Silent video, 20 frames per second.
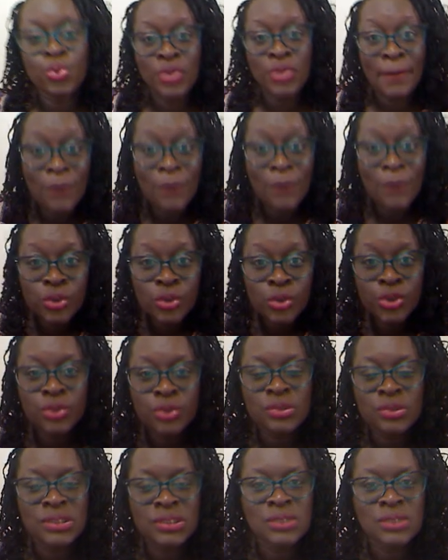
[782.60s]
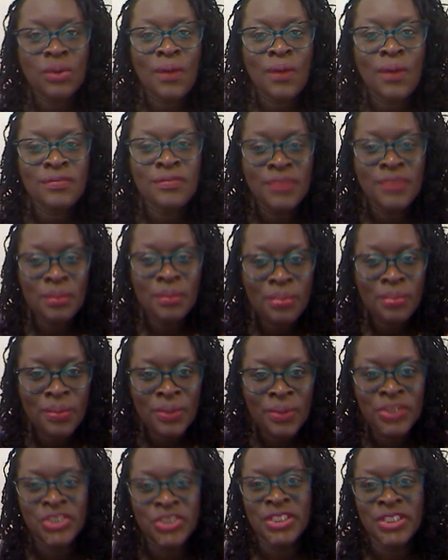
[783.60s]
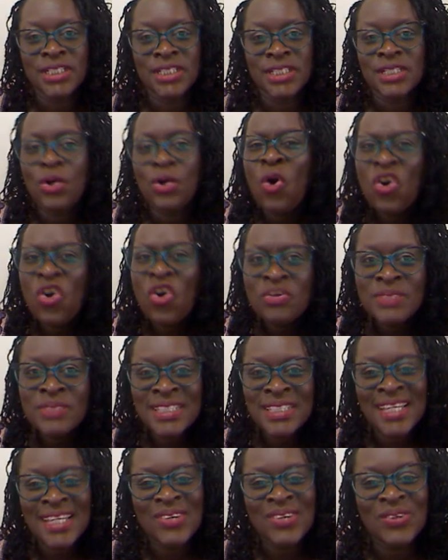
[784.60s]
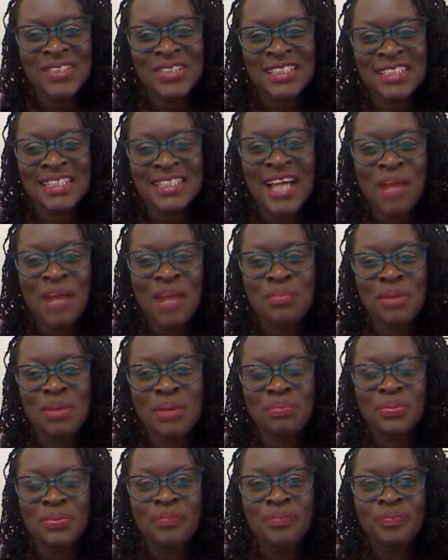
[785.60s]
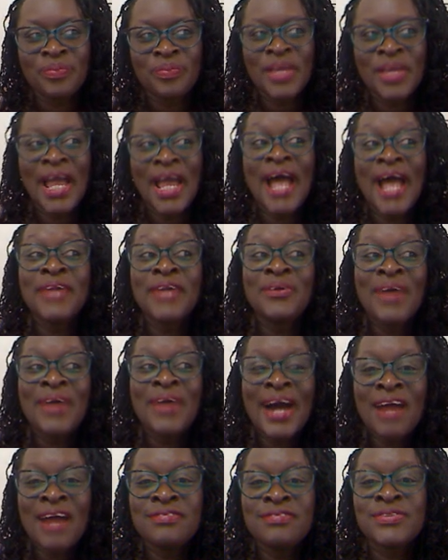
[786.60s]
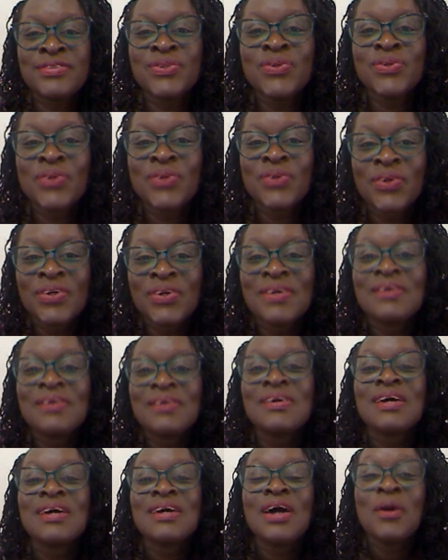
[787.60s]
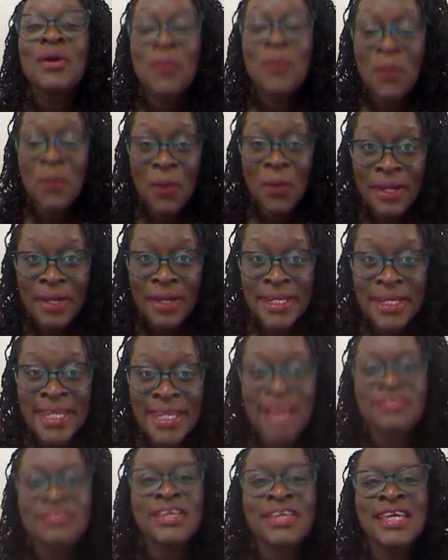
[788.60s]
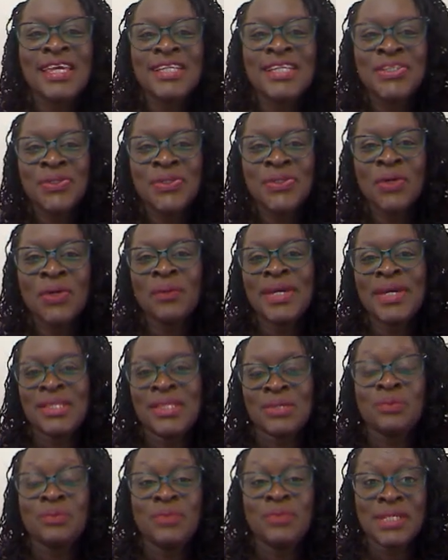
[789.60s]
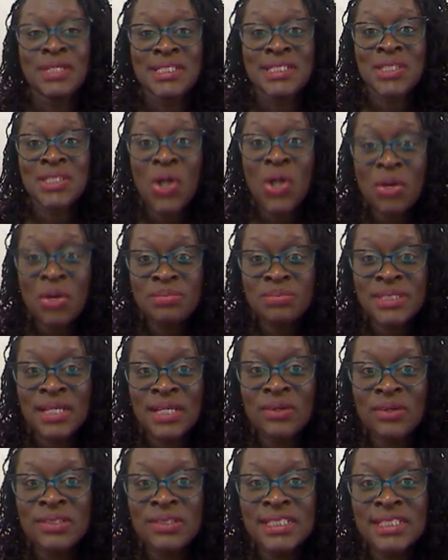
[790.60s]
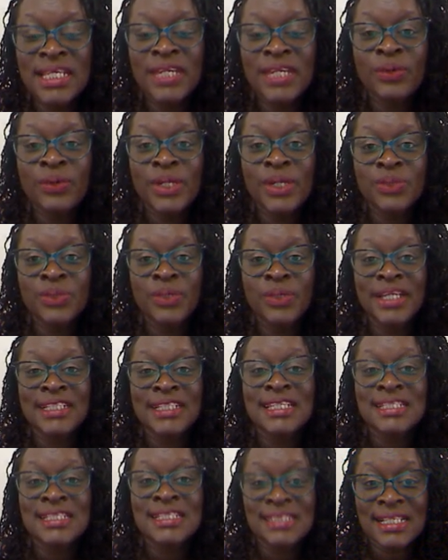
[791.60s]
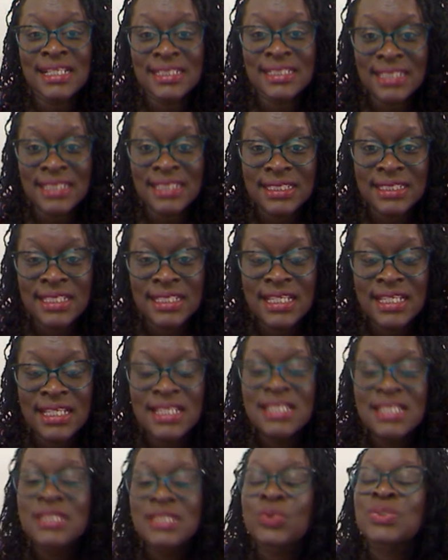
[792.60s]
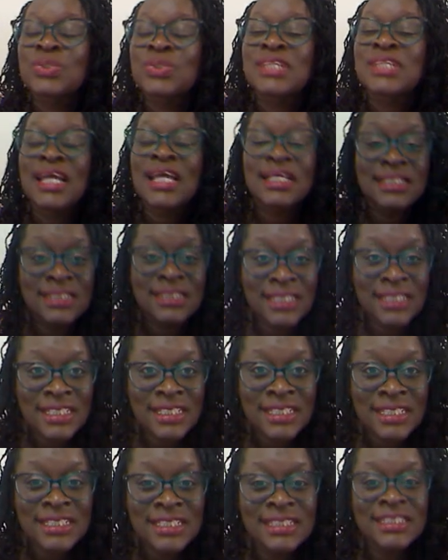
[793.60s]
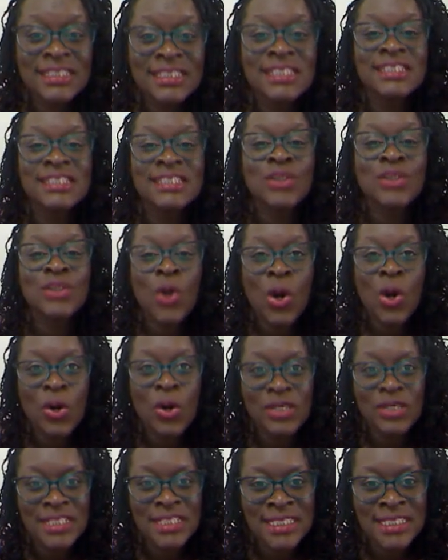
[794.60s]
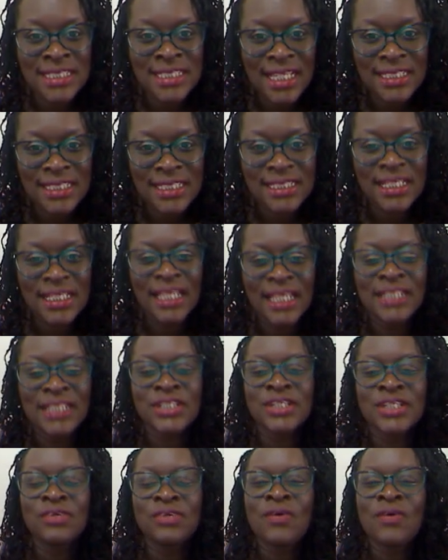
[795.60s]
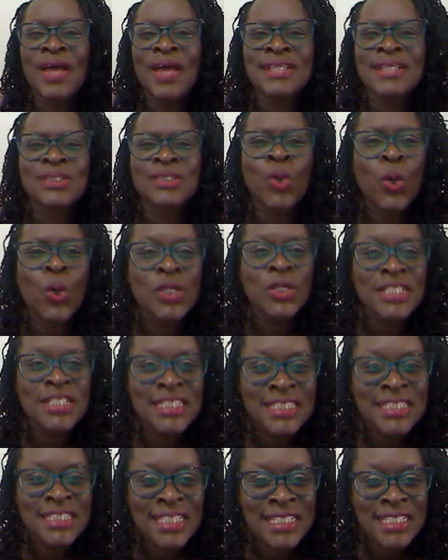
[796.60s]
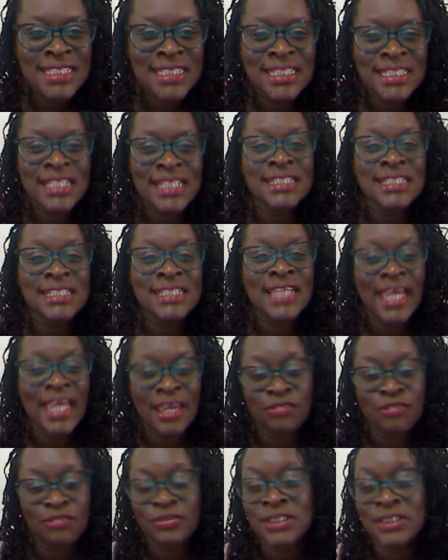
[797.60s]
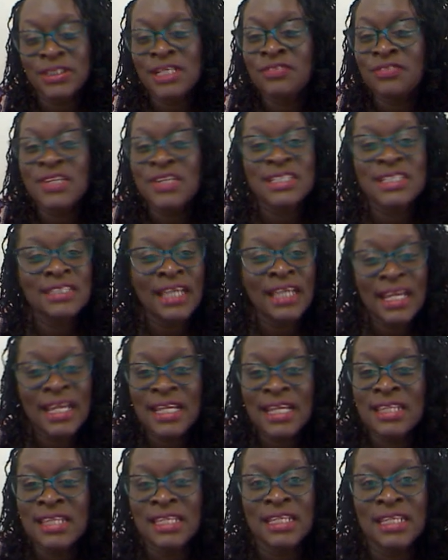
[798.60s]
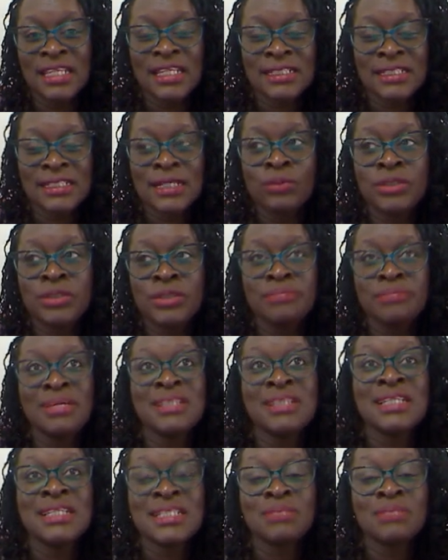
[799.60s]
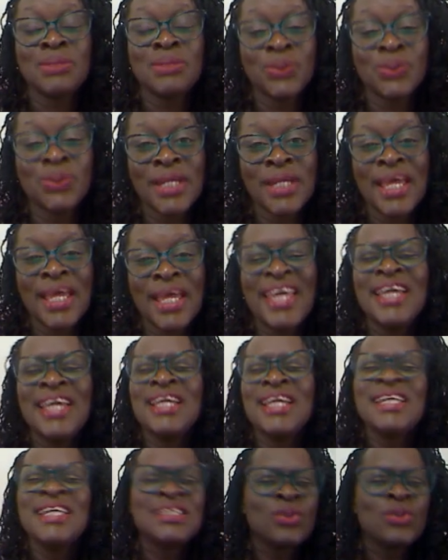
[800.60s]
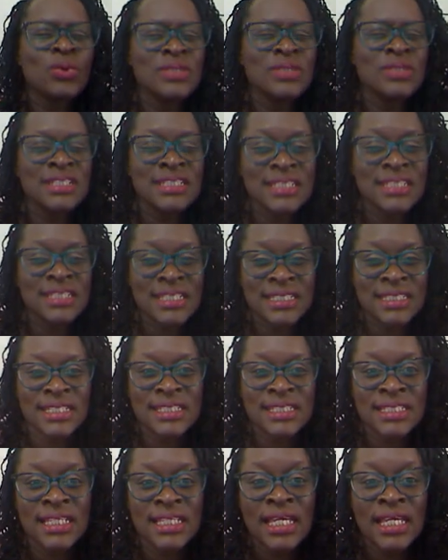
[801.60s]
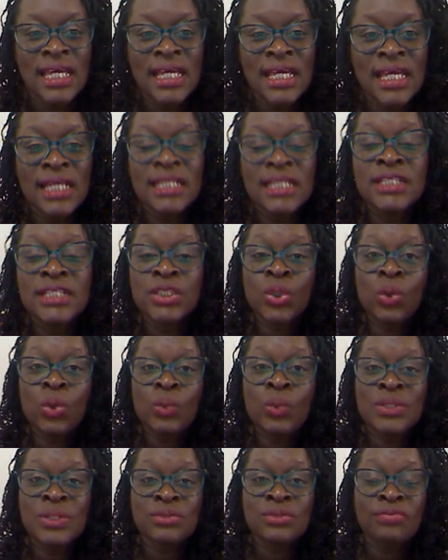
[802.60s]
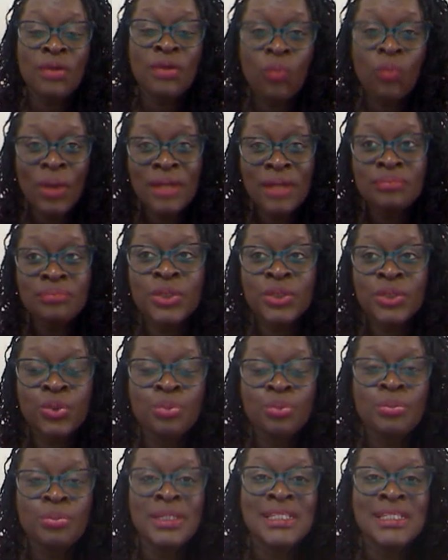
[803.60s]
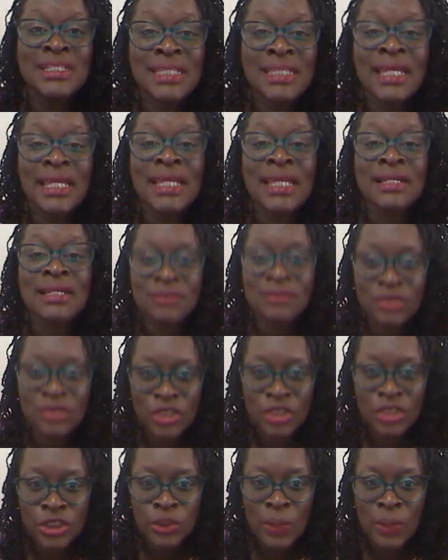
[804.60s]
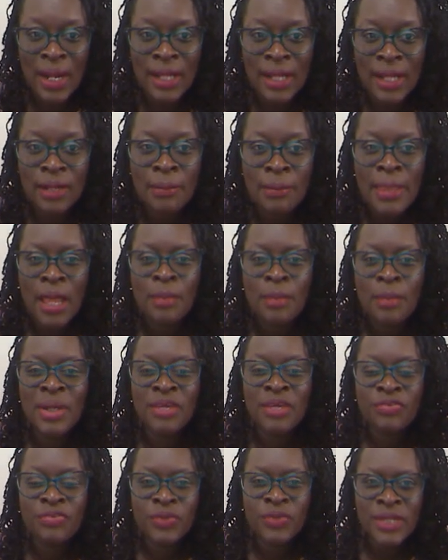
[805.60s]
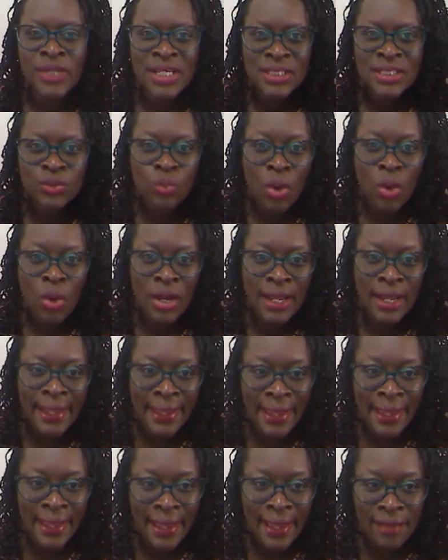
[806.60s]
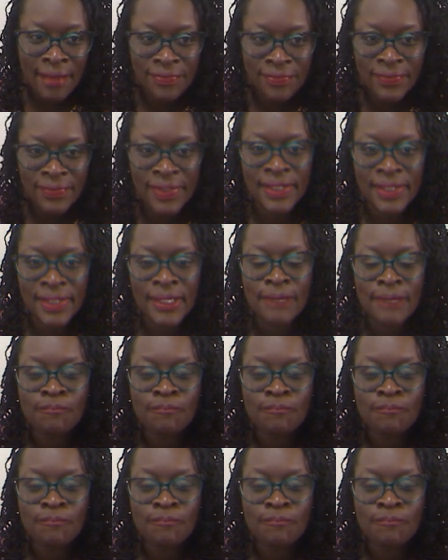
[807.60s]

the motions of the project, obstacles come up, and you have to navigate your way through these obstacles in order to get the success. So success is constant. It requires consistent effort. If there's anything that I would just mention here, is consistency. It's always overwhelming to maintain track, but if you just walk carefully,